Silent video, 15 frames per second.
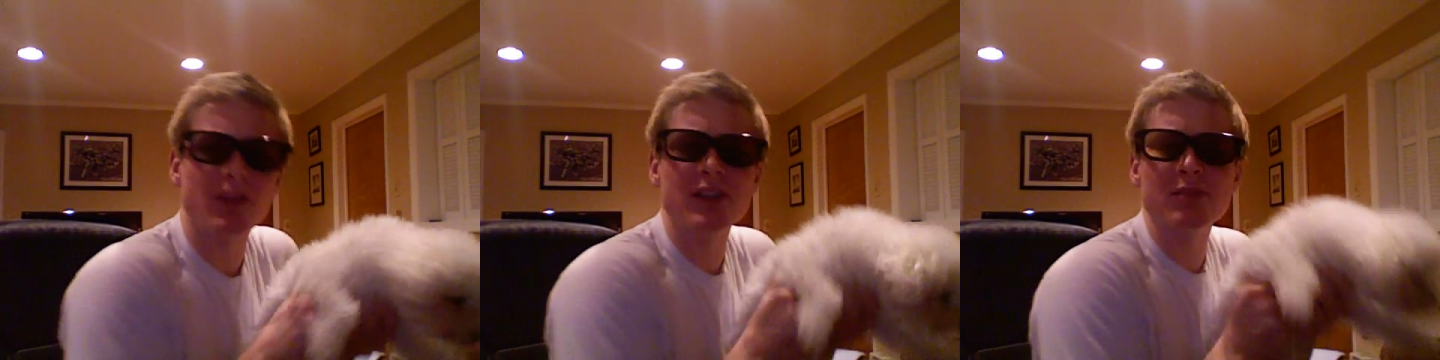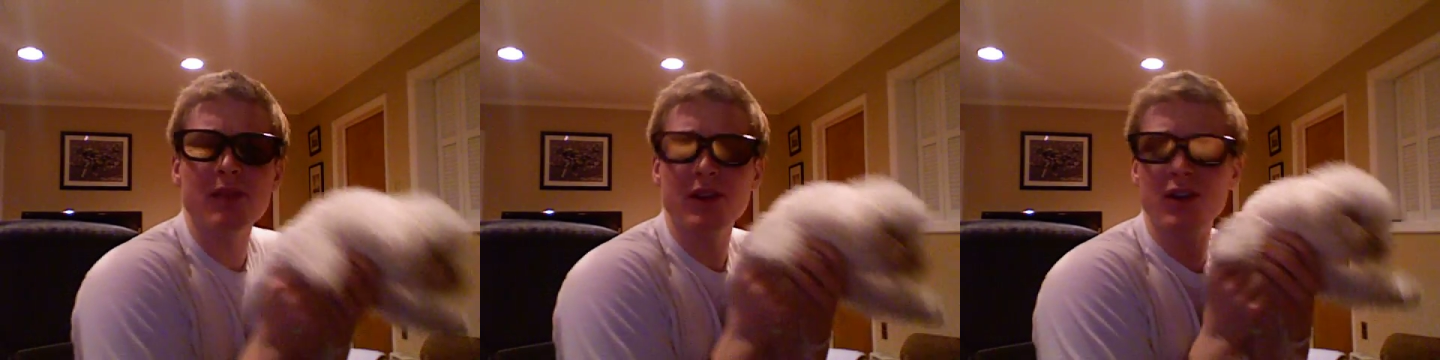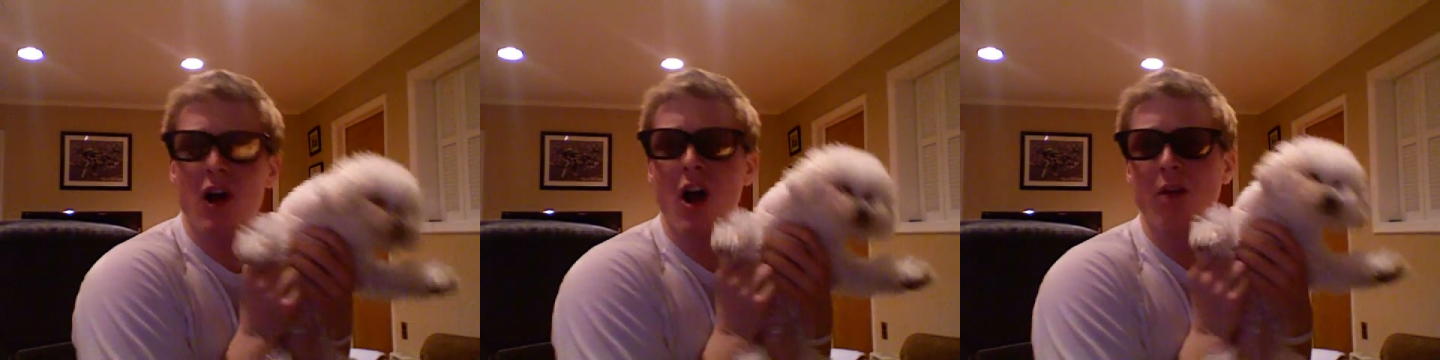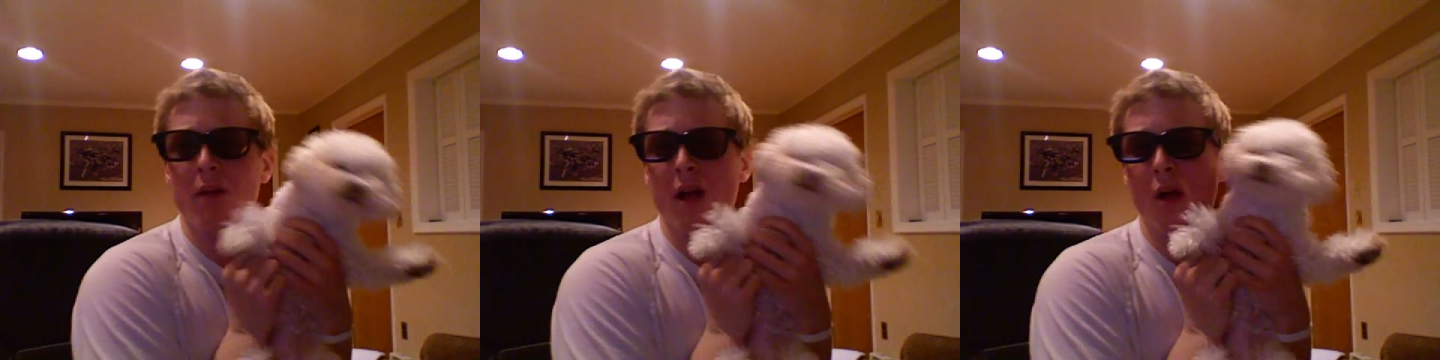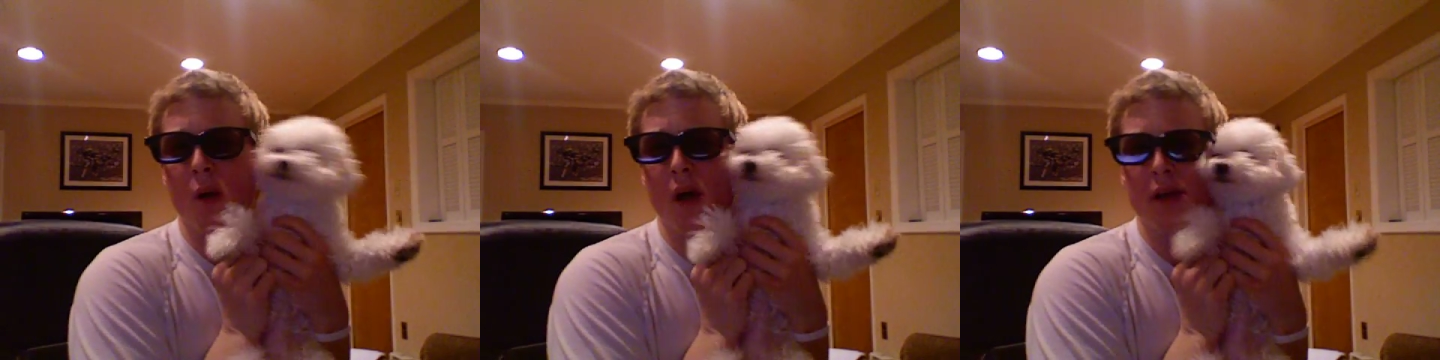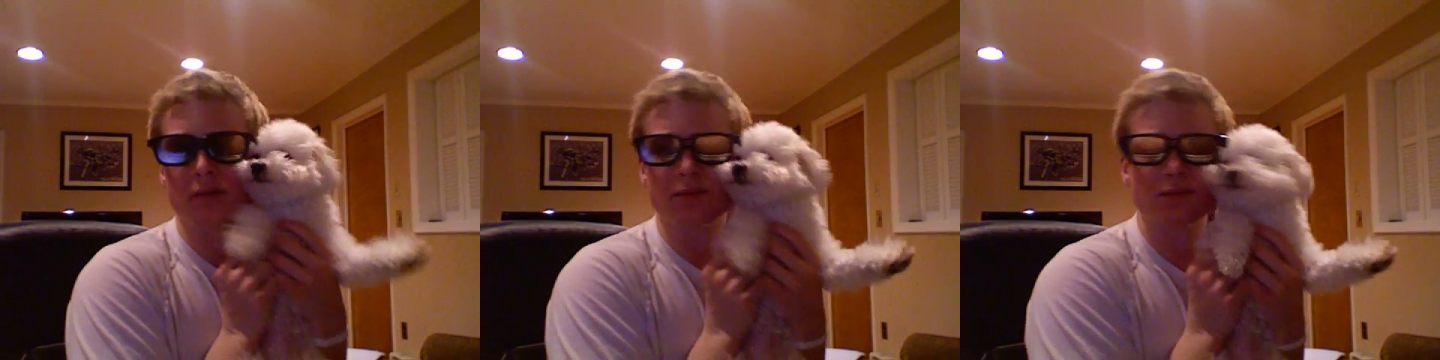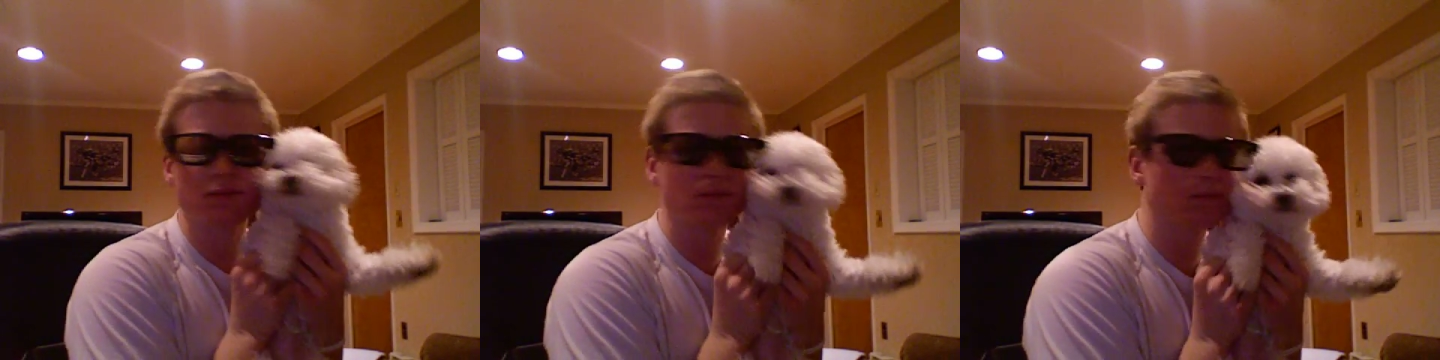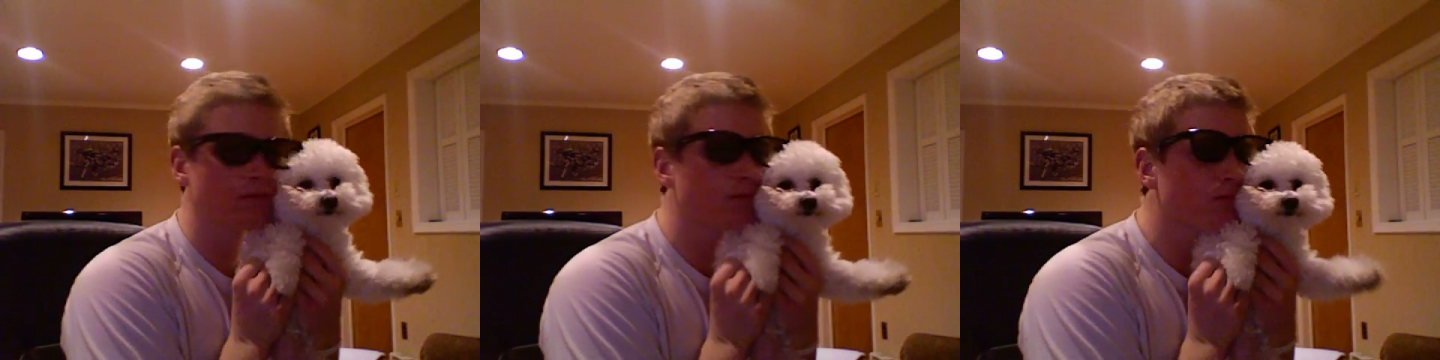this is my dog, by the way.
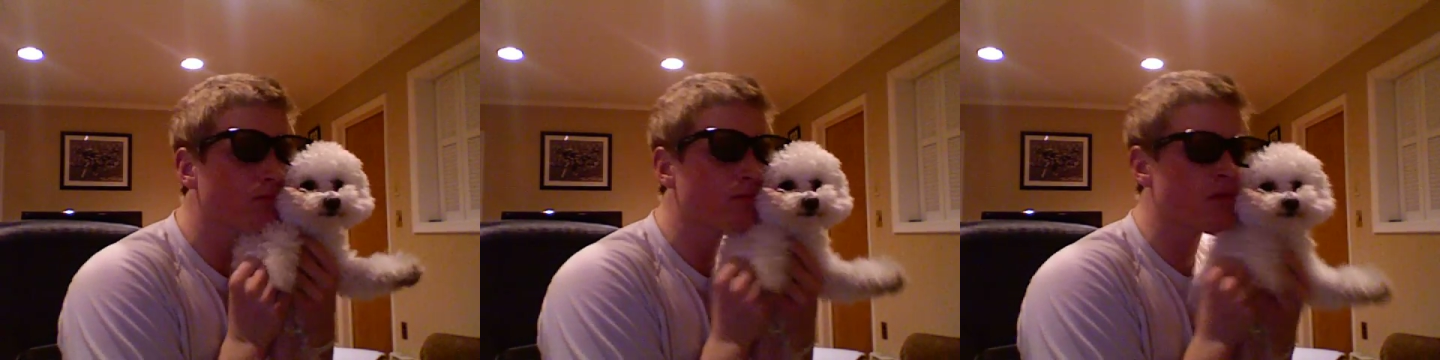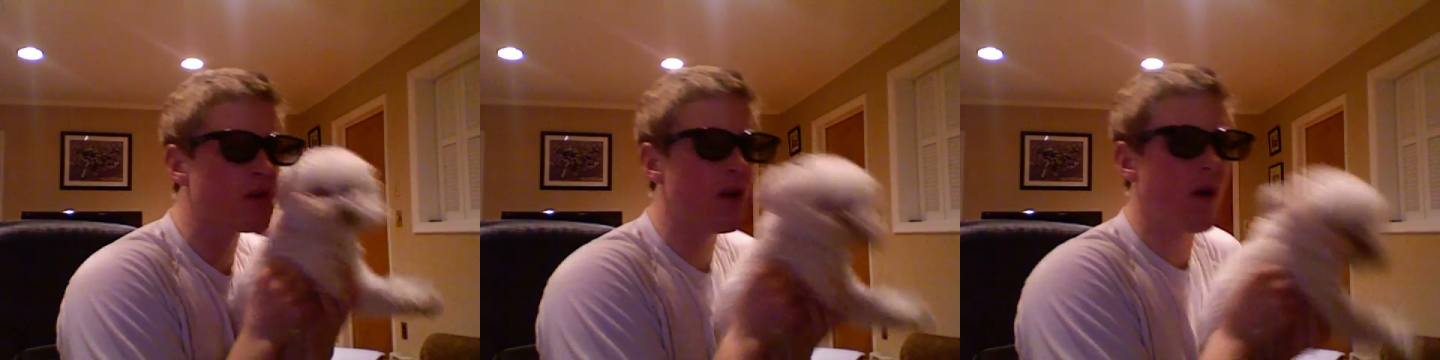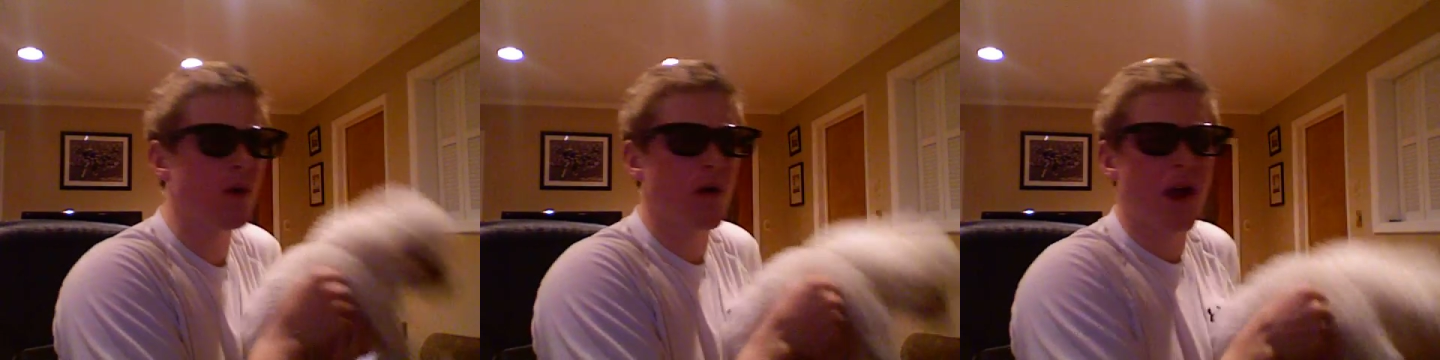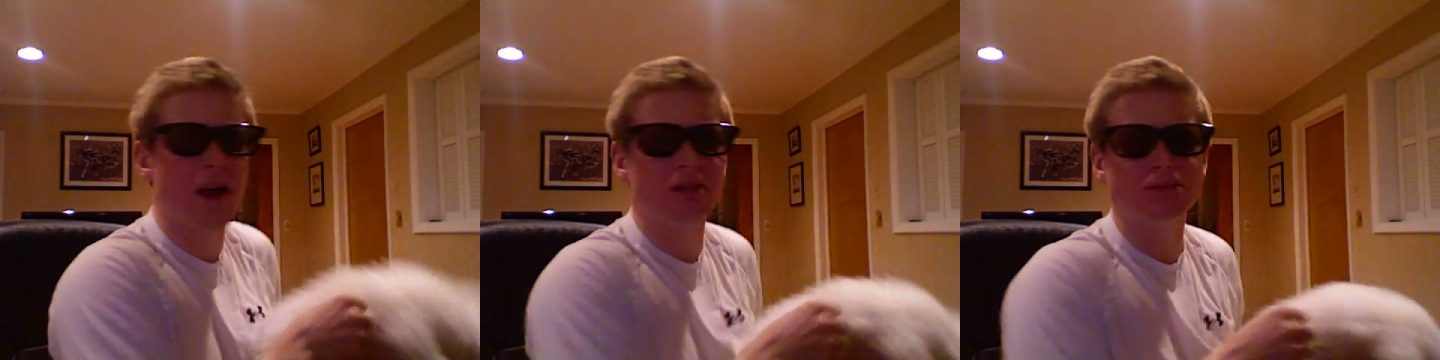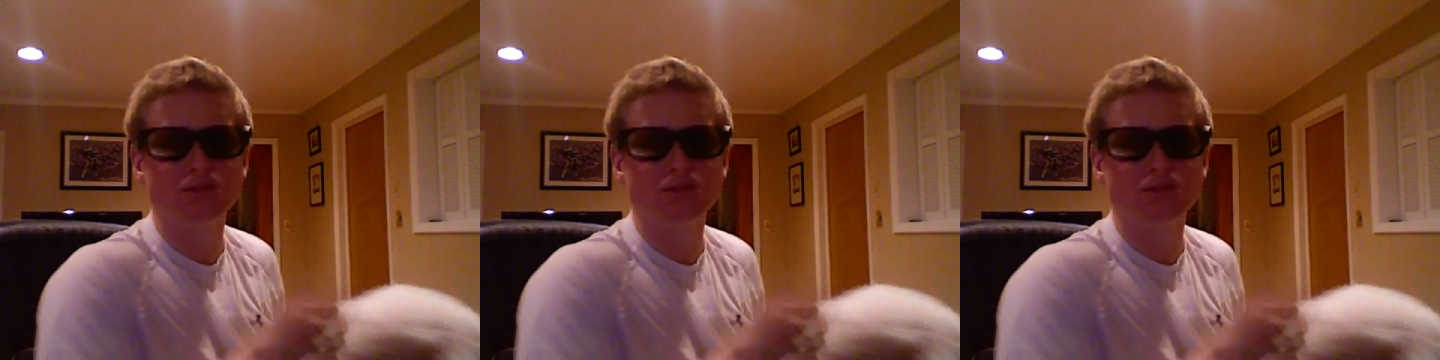Okay,